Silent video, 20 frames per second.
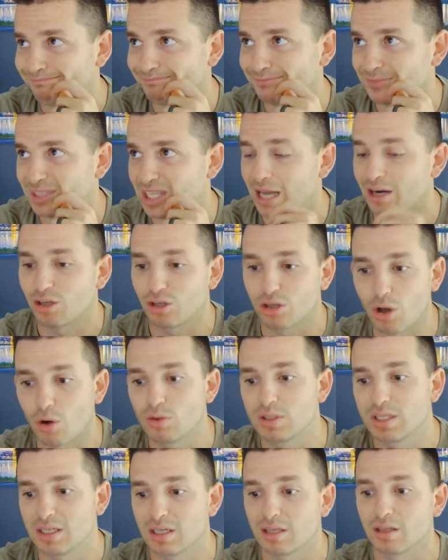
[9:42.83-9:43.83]
kind of
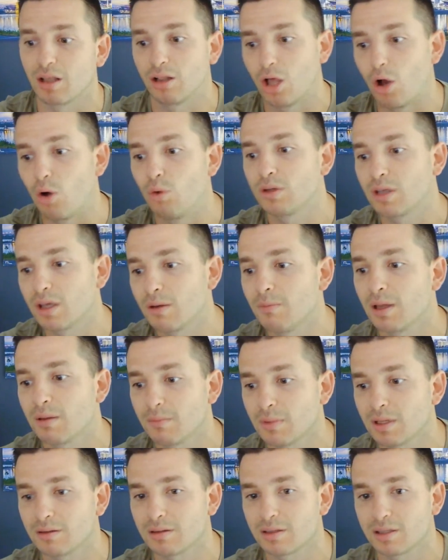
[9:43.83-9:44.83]
goes into the loan
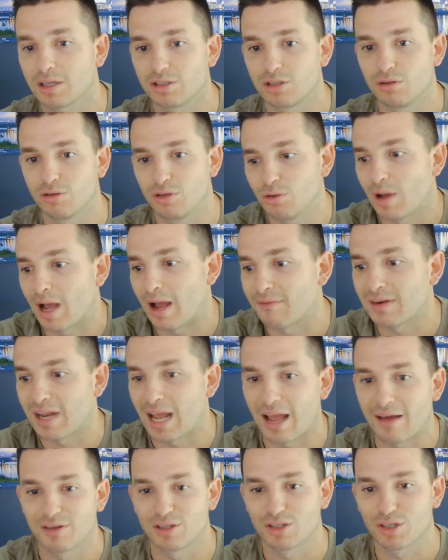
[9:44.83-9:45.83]
commitment because you do have to
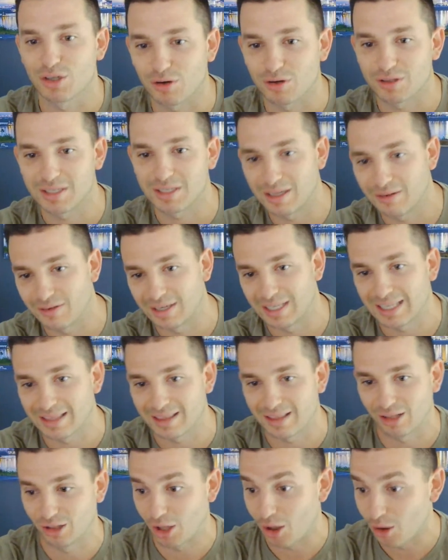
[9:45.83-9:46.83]
have insurance to even get
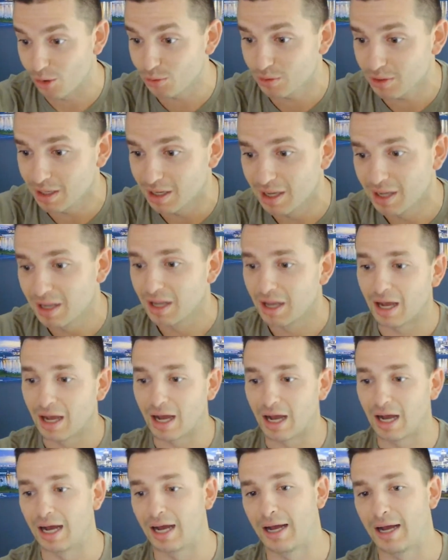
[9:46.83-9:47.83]
the loan.
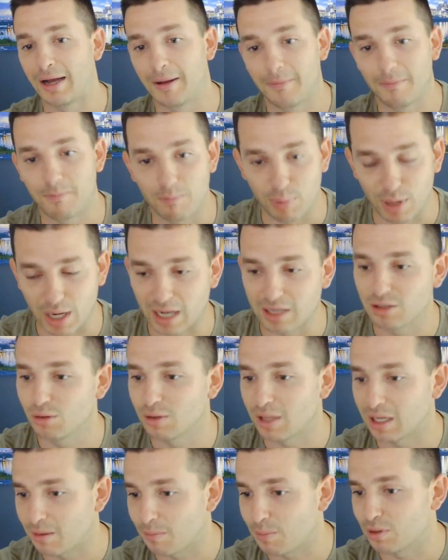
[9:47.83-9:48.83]
But I do
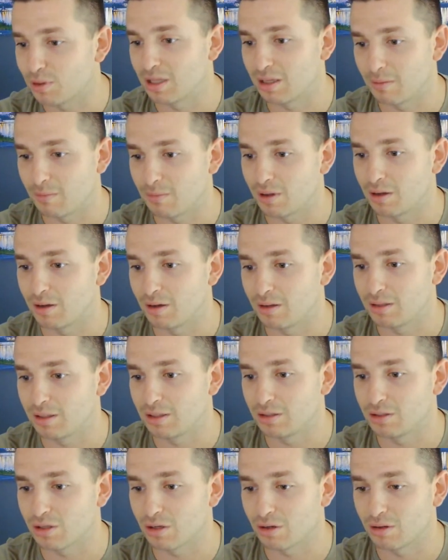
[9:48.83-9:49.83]
like to put the
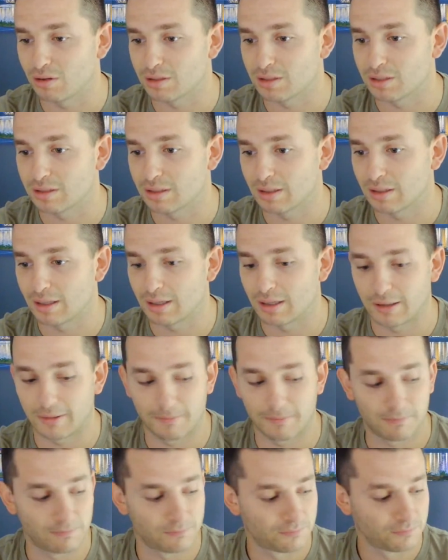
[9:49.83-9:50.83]
insurance
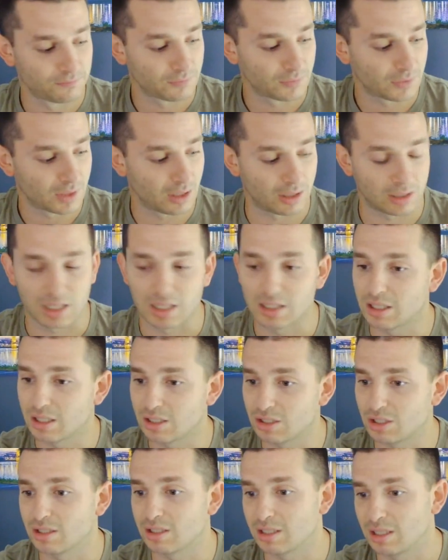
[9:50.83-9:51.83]

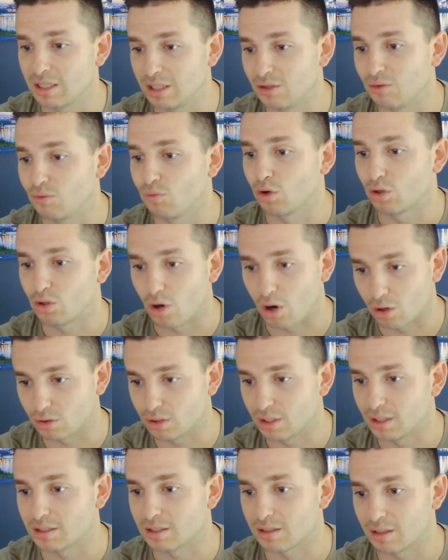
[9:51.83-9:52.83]
contingency
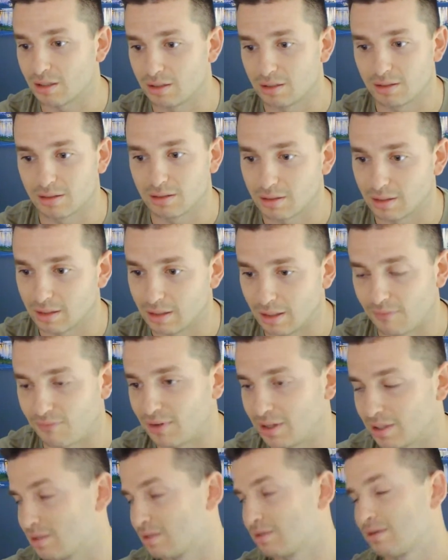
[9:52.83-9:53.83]
regardless, because if
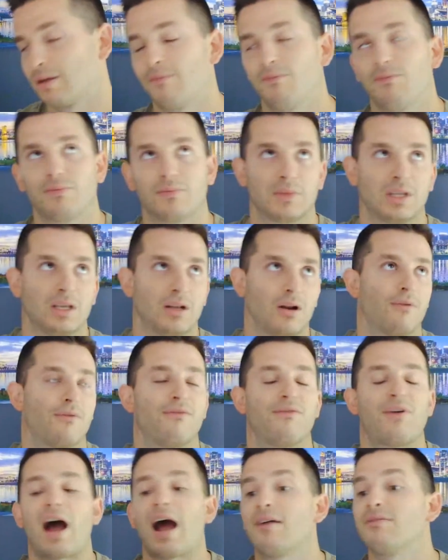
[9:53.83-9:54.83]
it's
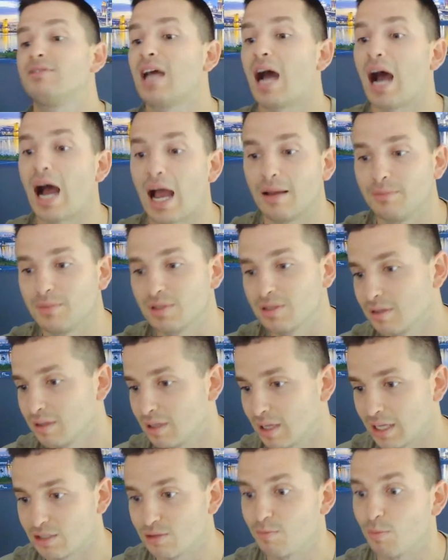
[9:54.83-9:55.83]
5 times
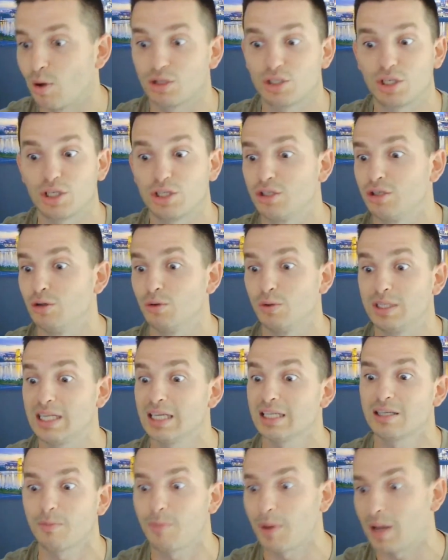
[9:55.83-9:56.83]
as much as you
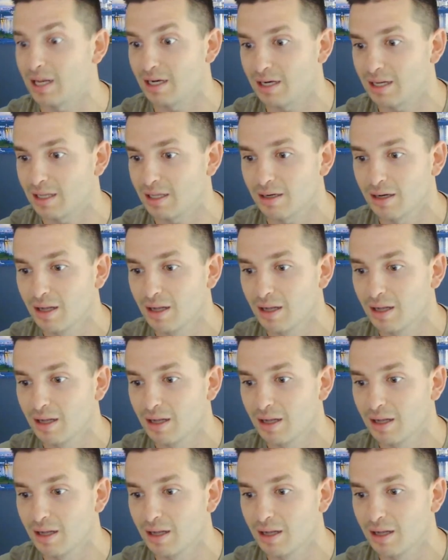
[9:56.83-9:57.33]
anticipated it,